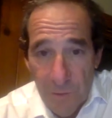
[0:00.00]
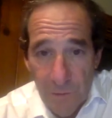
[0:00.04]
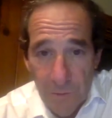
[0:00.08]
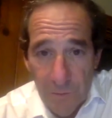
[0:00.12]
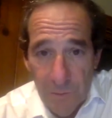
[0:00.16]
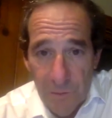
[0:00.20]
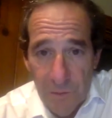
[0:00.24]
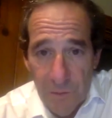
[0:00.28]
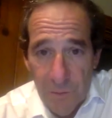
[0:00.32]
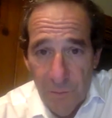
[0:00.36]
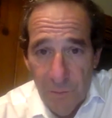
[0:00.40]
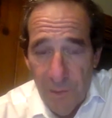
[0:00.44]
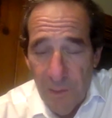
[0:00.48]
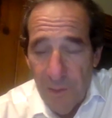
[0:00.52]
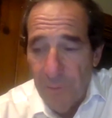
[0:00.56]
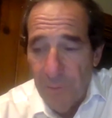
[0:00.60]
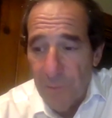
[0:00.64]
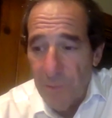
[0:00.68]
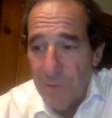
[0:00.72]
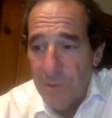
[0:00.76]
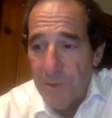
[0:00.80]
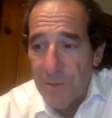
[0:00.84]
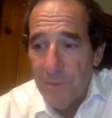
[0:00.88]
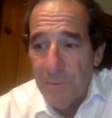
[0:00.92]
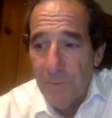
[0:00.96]

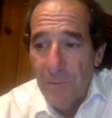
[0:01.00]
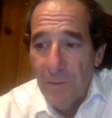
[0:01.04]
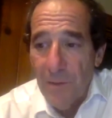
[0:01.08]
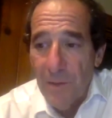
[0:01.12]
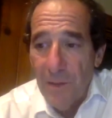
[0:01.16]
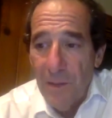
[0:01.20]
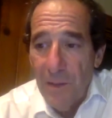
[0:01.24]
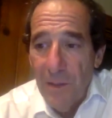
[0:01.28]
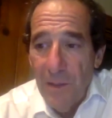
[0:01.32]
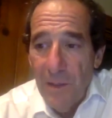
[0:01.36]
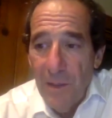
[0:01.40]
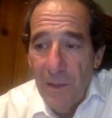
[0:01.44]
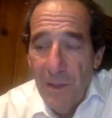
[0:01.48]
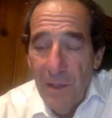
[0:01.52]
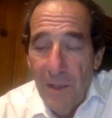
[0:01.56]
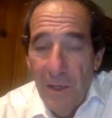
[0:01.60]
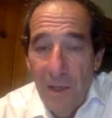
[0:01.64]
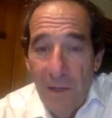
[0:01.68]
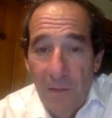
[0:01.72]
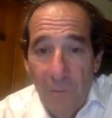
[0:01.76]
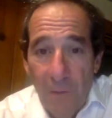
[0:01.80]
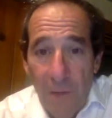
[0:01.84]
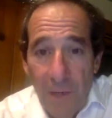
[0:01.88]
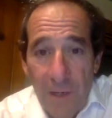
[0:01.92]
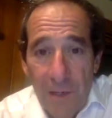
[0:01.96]
newspapers,
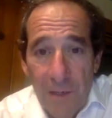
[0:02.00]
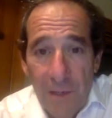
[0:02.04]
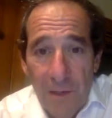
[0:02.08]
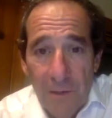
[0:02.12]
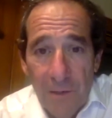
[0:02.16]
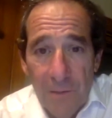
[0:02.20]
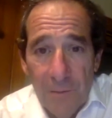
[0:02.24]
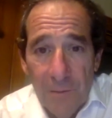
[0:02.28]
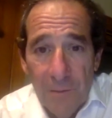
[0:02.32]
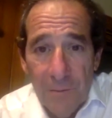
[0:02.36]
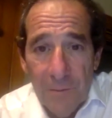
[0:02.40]
and radio.